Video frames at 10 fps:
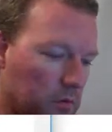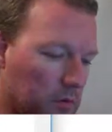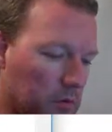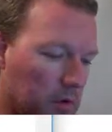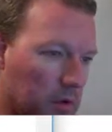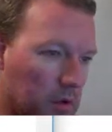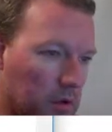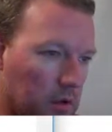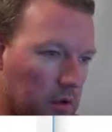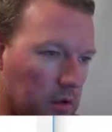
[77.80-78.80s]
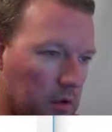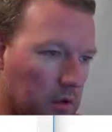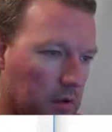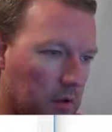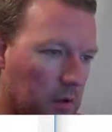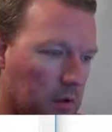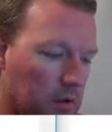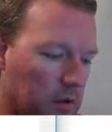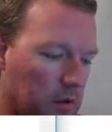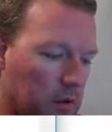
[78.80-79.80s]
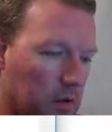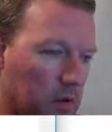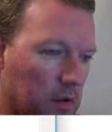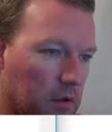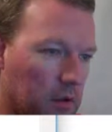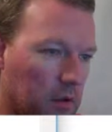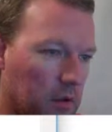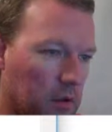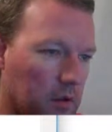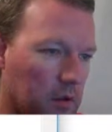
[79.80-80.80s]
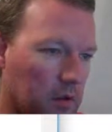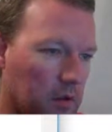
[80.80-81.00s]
Nobody speaks.